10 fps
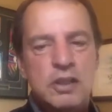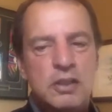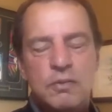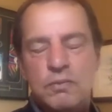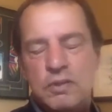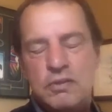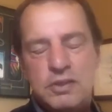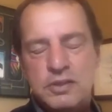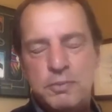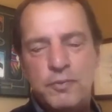And
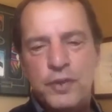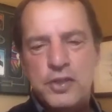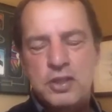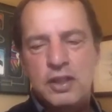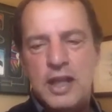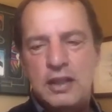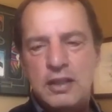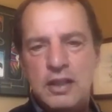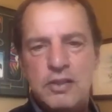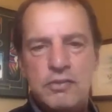as a professional
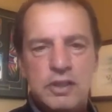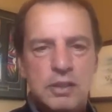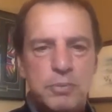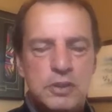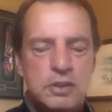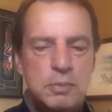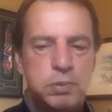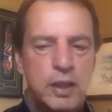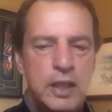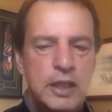athlete, either in the business
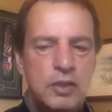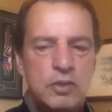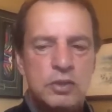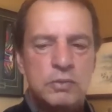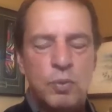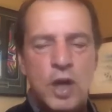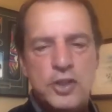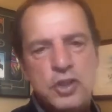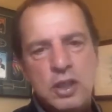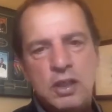playing or
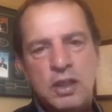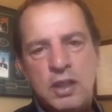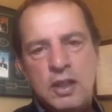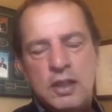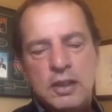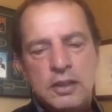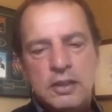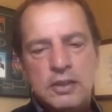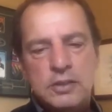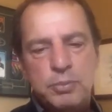watching
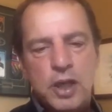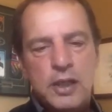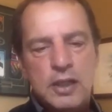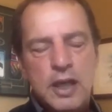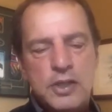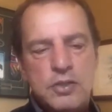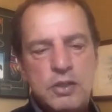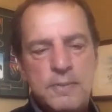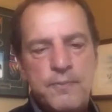as a broadcaster,